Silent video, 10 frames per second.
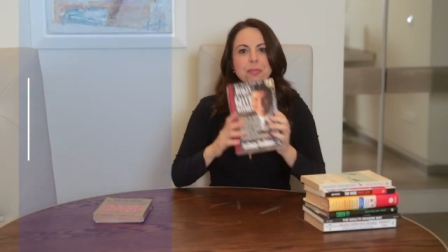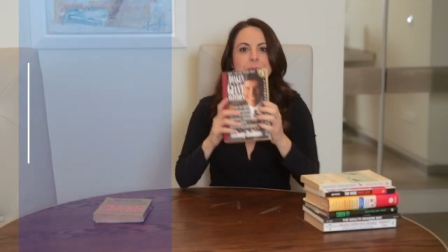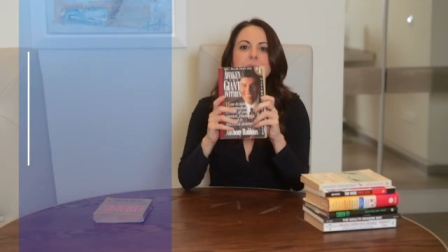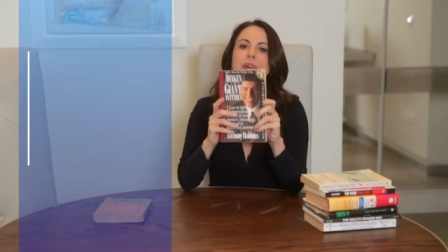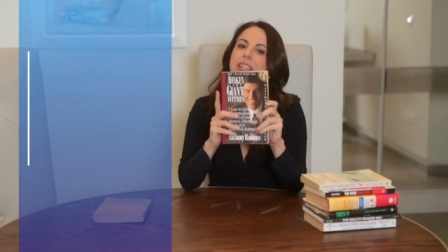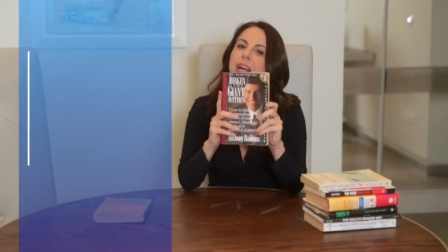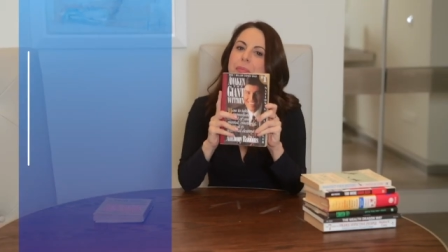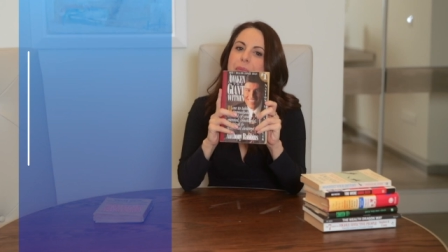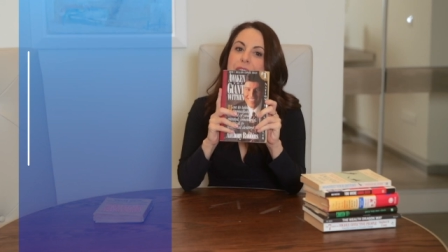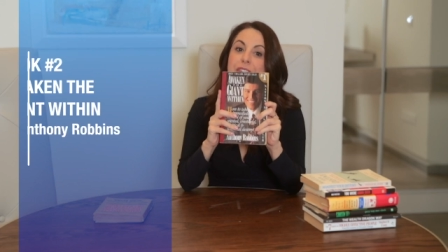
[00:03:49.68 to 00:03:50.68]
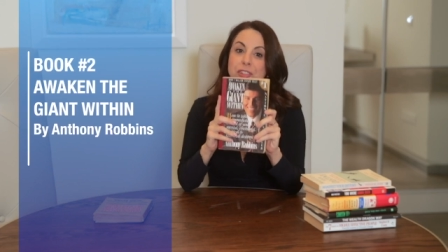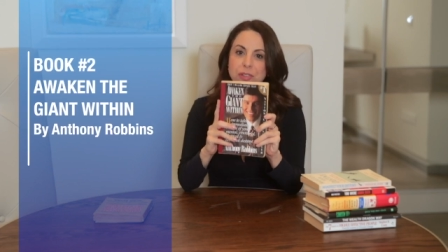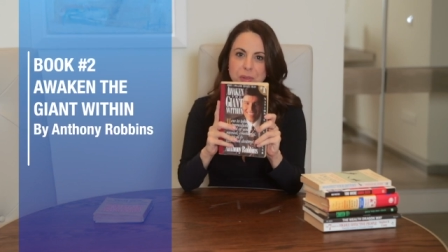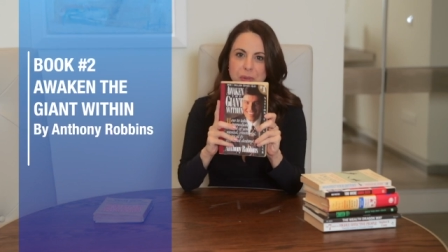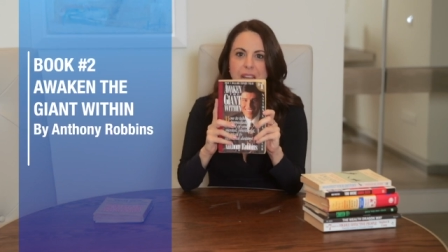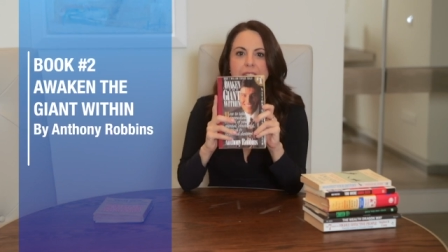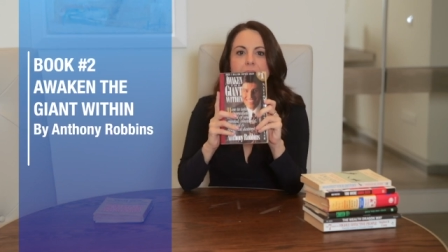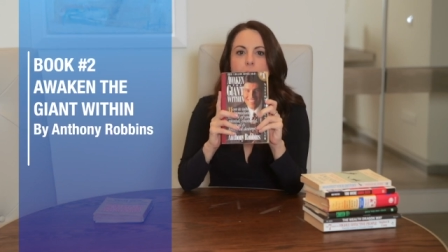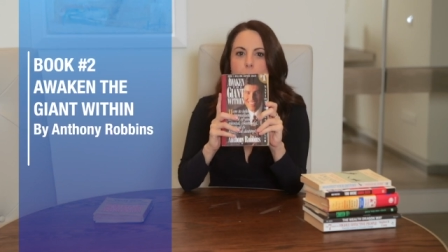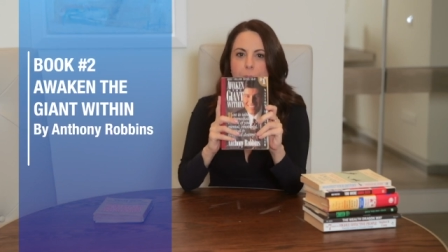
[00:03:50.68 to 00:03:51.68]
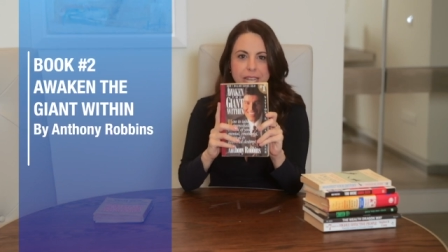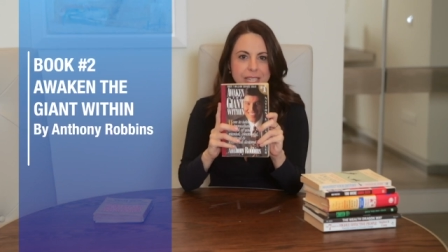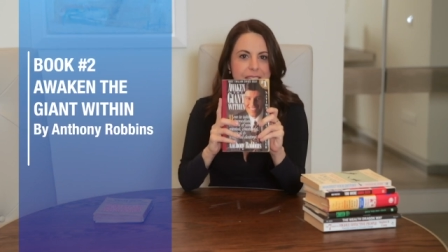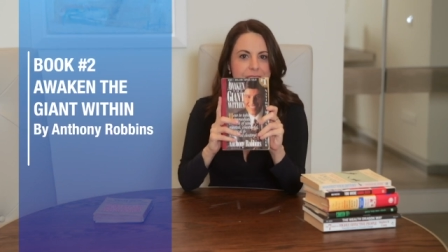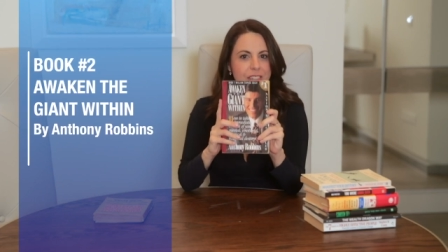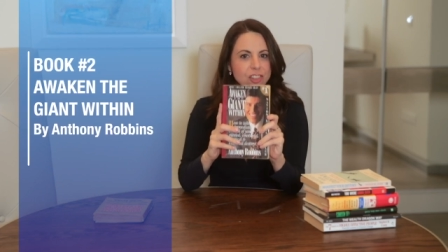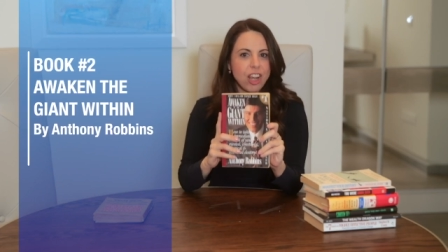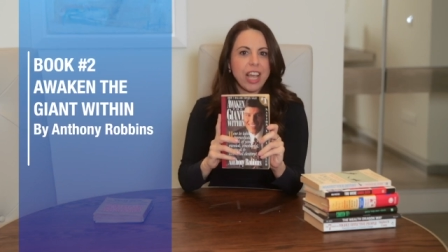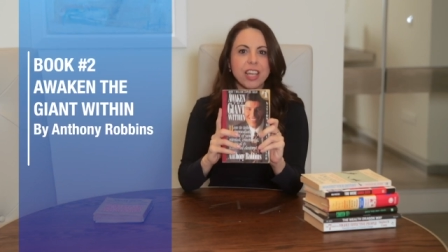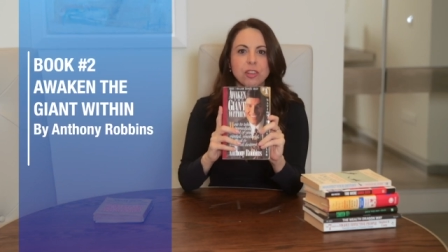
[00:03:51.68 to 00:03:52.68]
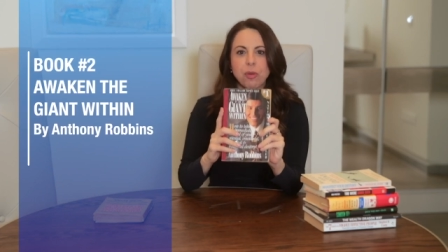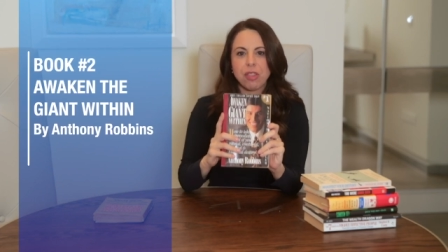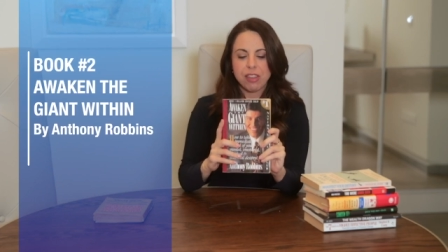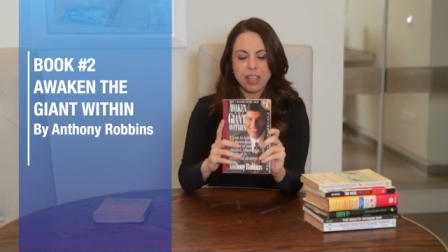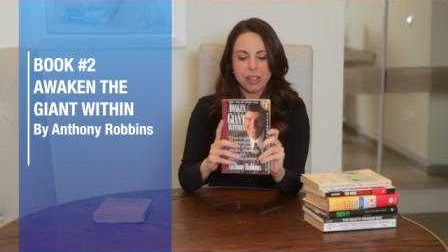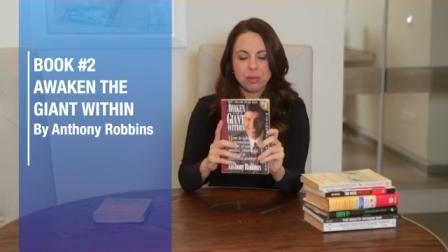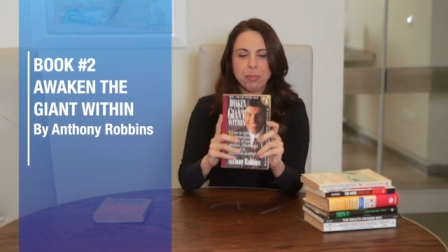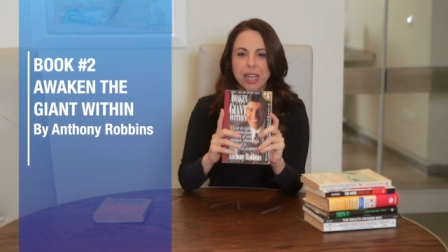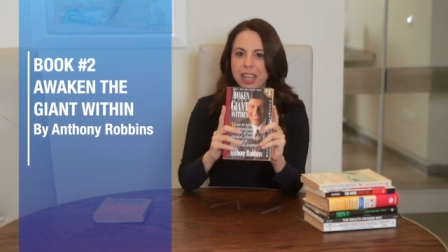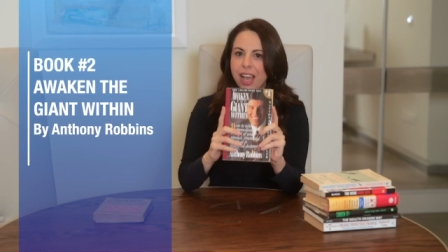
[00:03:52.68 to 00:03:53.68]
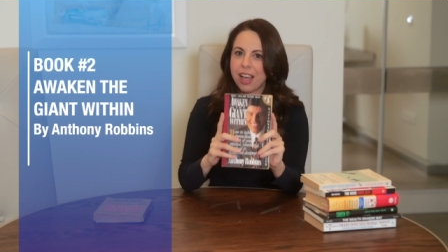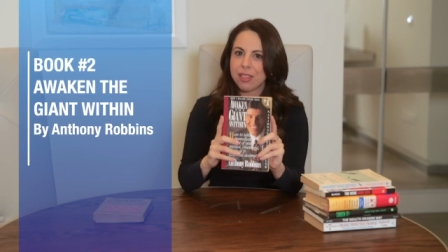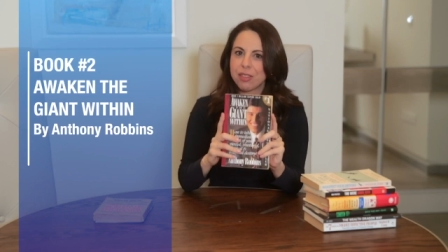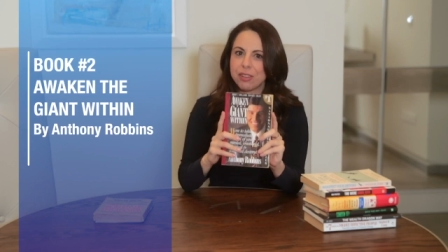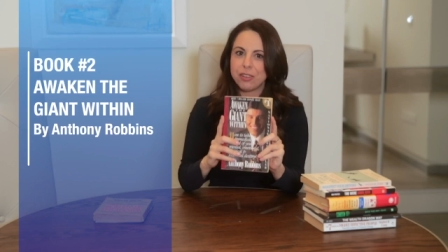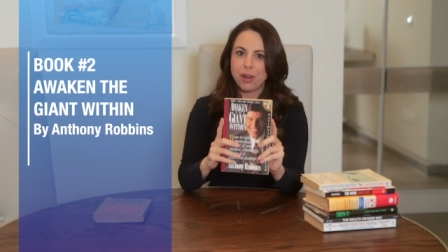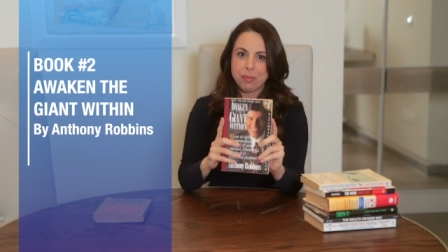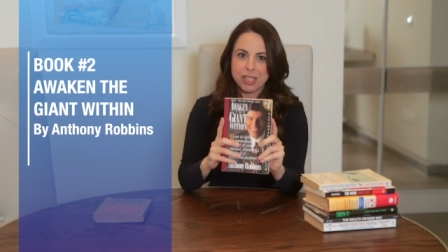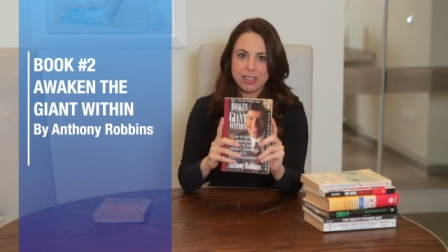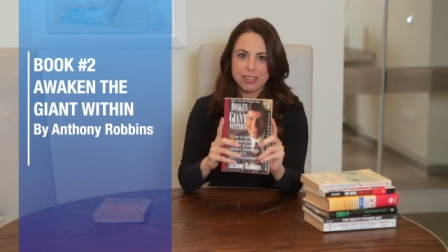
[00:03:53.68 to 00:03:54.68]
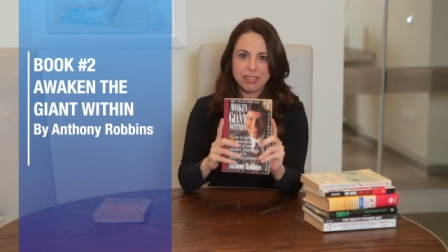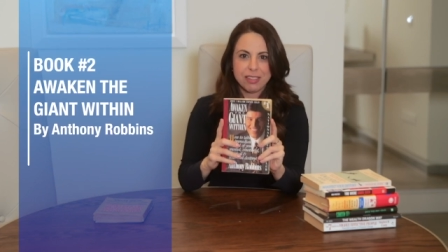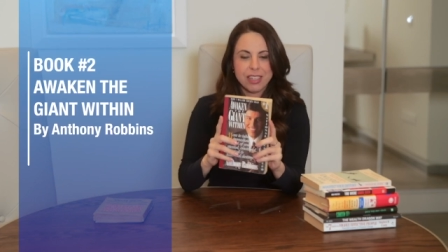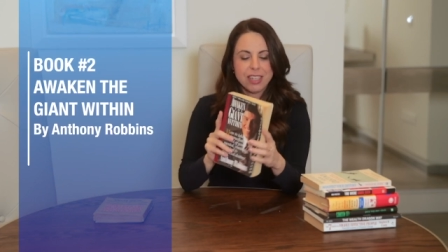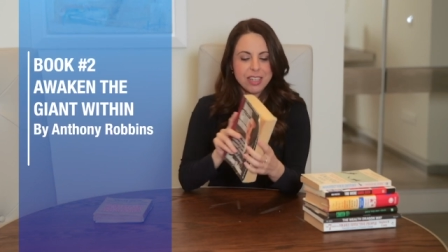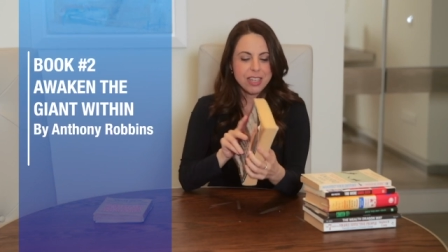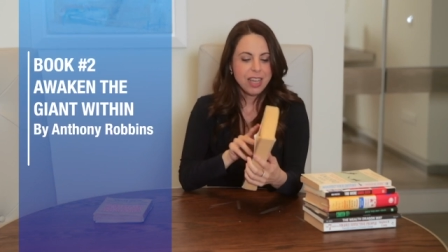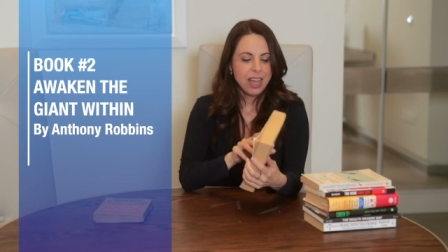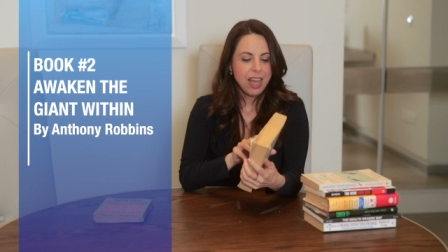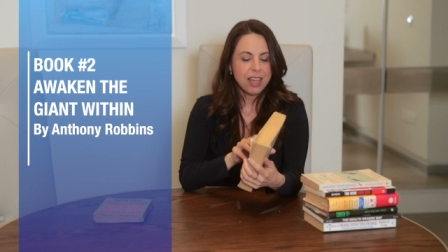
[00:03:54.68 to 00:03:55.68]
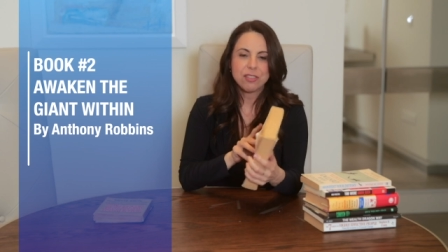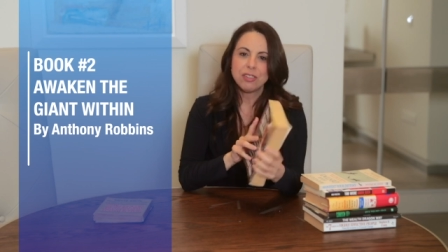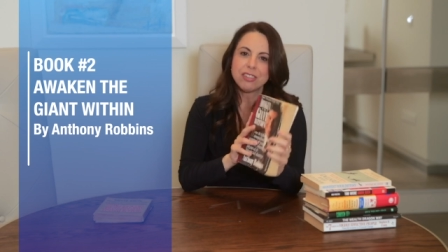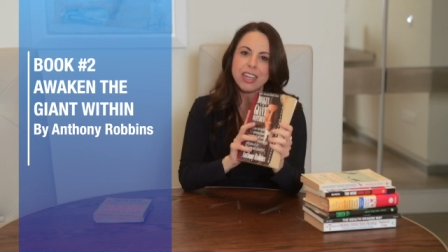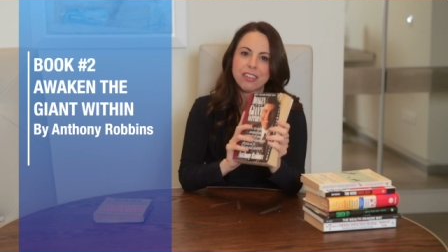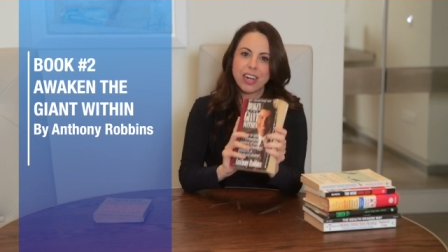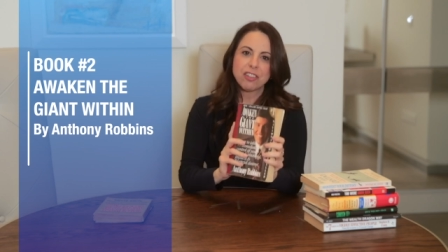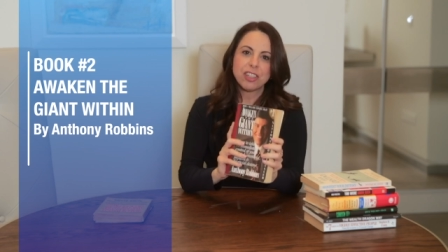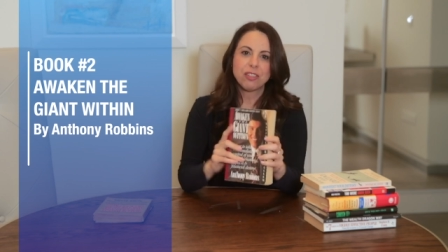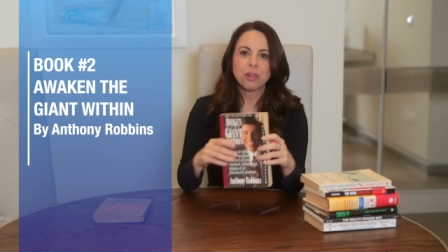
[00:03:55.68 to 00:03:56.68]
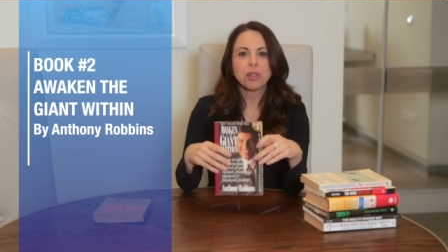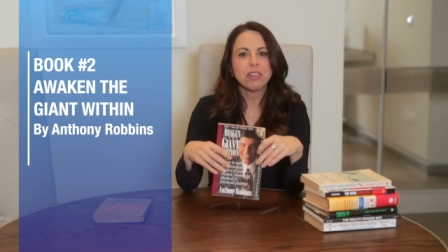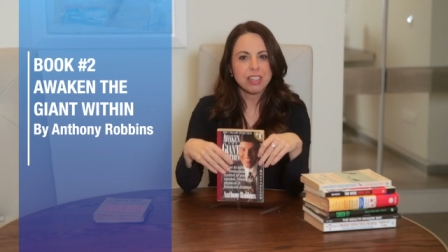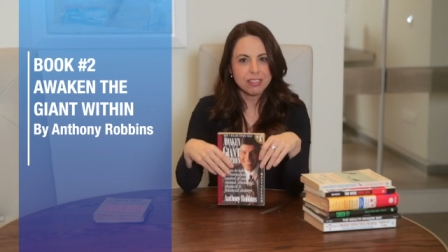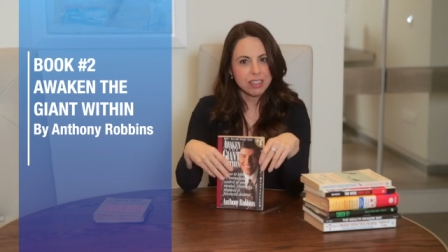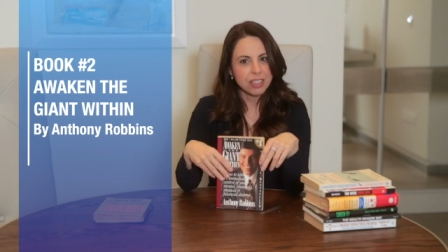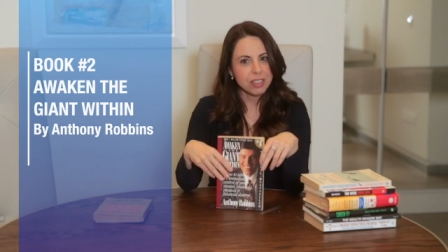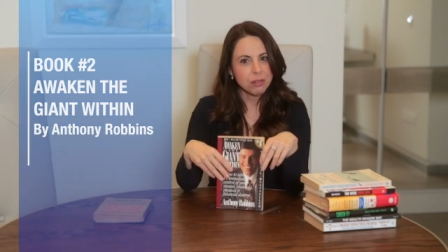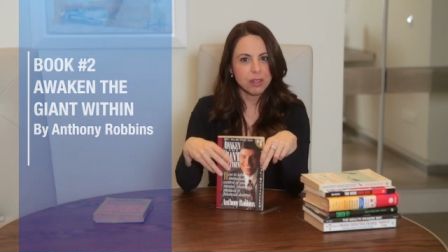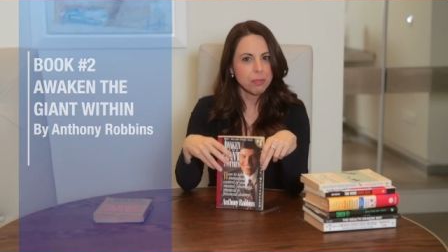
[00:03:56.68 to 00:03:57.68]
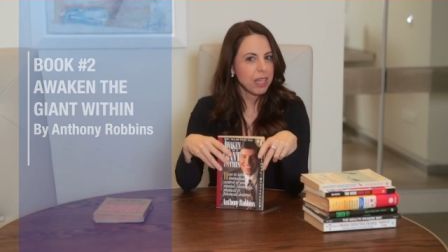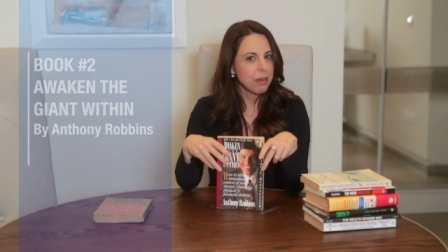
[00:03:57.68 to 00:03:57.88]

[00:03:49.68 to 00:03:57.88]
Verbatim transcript: Book number two, Awaken the Giant Within by Anthony Robbins. As soon as I graduated from university with my